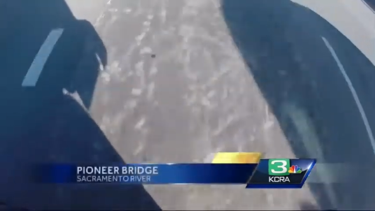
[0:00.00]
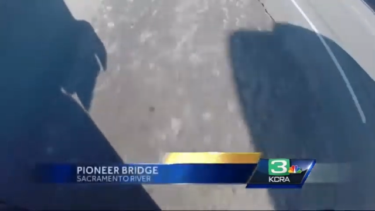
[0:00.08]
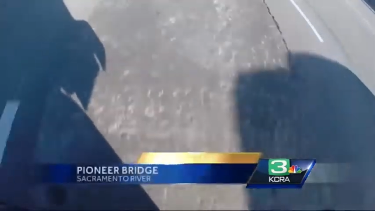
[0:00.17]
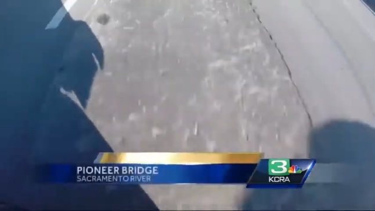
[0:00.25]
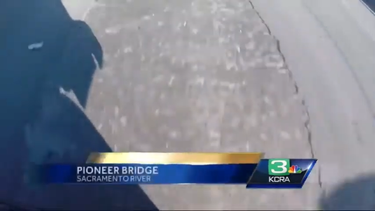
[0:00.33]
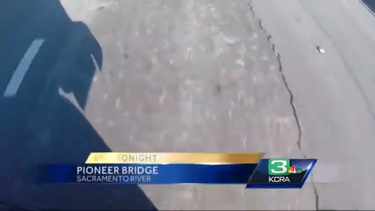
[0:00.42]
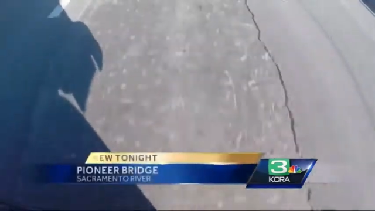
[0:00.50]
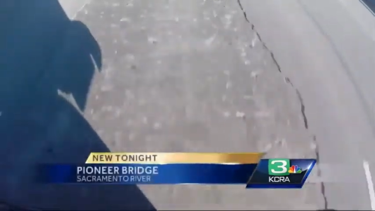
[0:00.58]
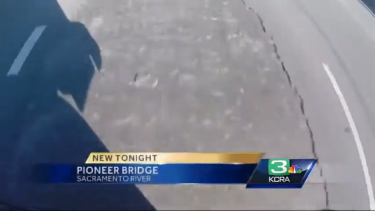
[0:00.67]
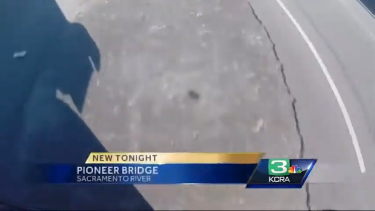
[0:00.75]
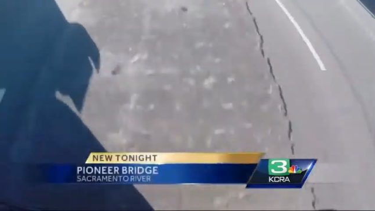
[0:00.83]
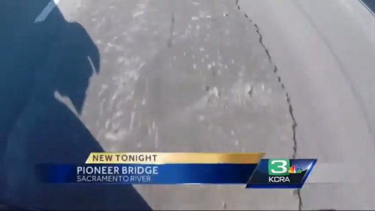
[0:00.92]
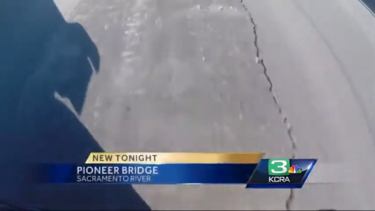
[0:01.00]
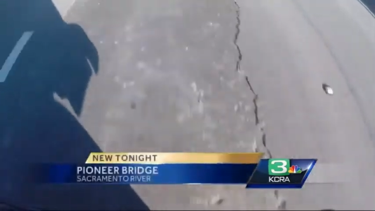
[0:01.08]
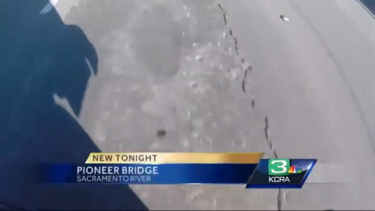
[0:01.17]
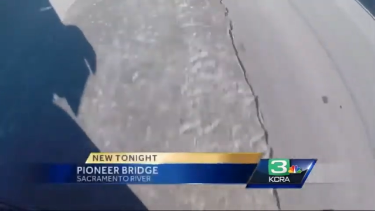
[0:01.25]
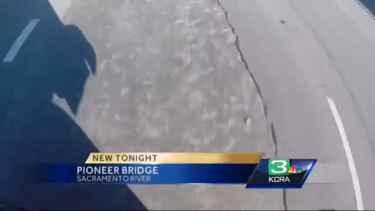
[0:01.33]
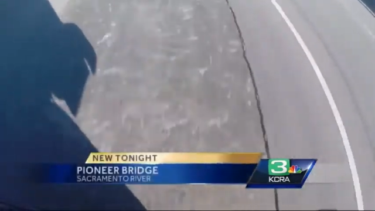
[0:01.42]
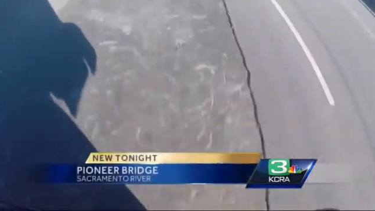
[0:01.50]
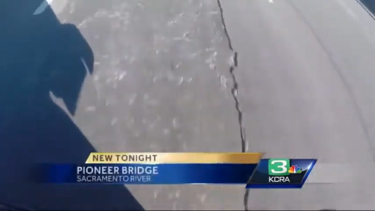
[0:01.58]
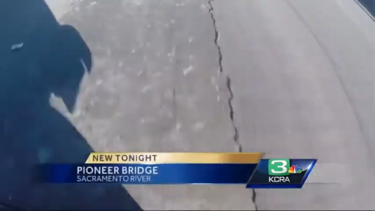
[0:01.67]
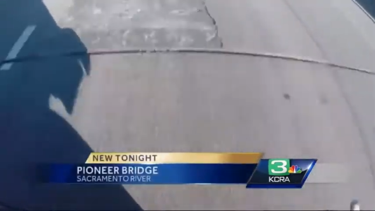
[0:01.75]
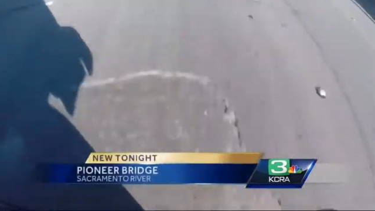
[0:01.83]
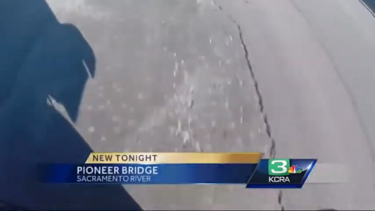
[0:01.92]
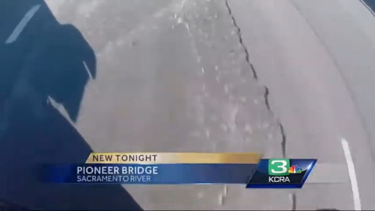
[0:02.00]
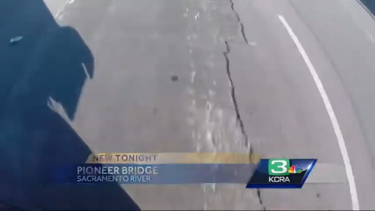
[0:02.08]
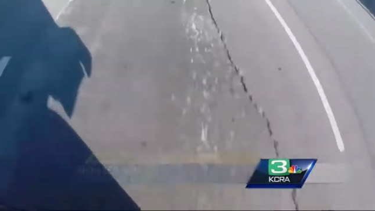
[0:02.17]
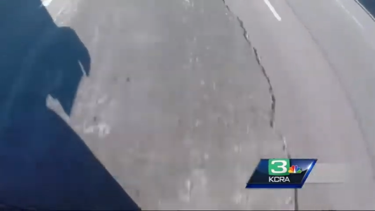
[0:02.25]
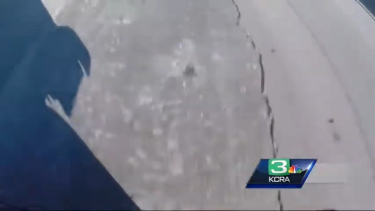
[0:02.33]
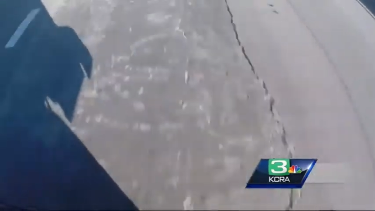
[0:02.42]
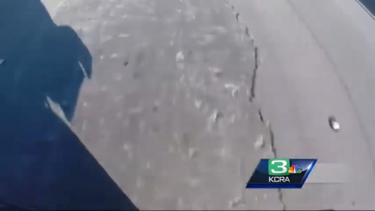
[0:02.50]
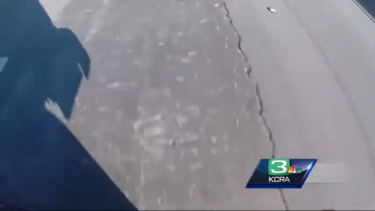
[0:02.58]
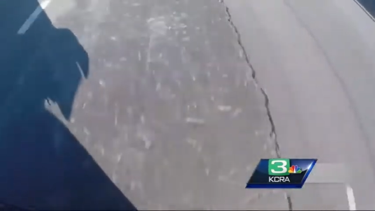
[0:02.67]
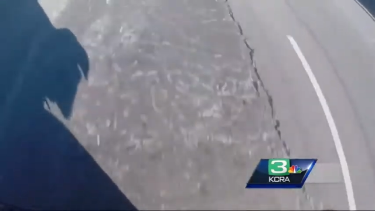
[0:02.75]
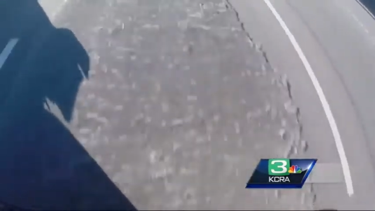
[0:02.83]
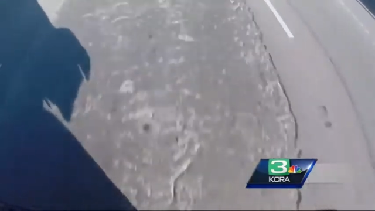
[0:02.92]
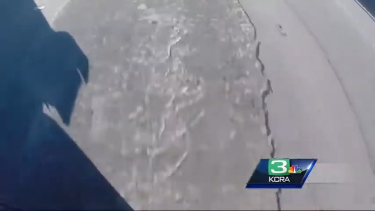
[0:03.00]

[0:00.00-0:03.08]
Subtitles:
No face is visible, so there are no lips to read.